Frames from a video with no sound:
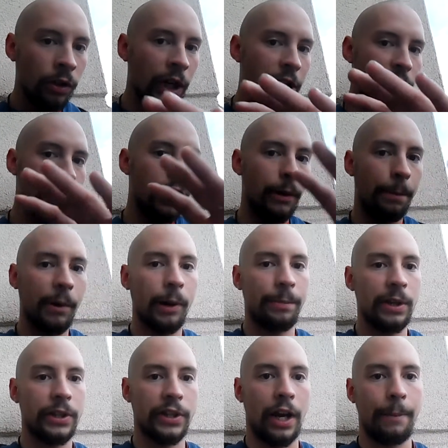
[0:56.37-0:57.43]
Alright, so the
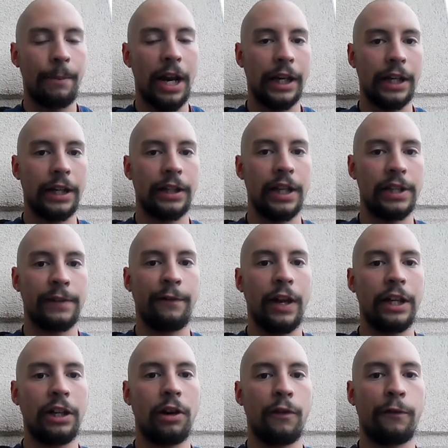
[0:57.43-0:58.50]
purpose I'm making this
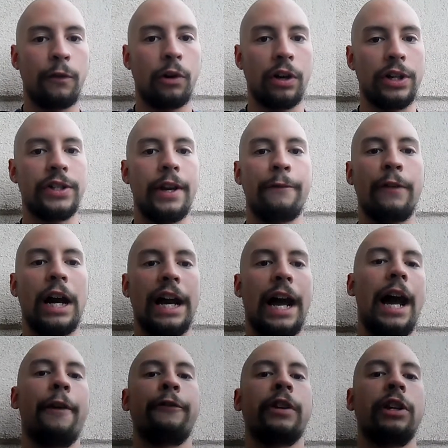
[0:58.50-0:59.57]
video for is if I
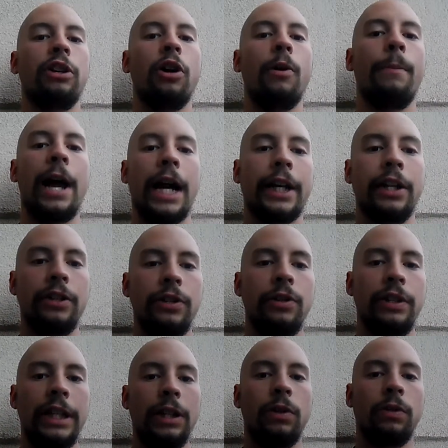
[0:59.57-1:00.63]
have to go back and
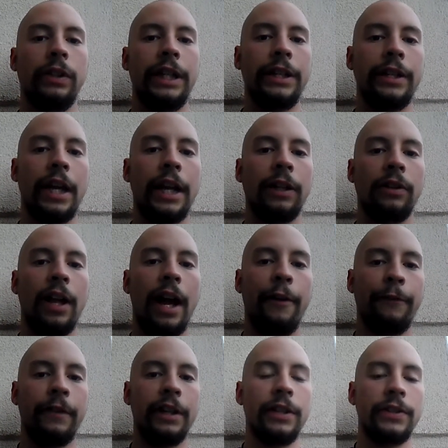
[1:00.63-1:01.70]
do the only thing
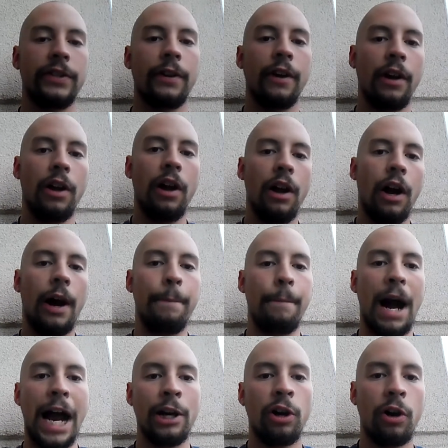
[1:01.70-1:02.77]
left is
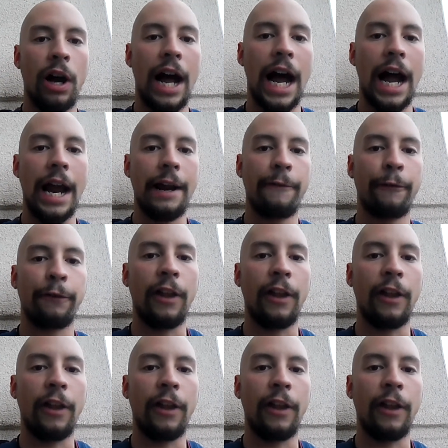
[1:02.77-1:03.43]
Mile High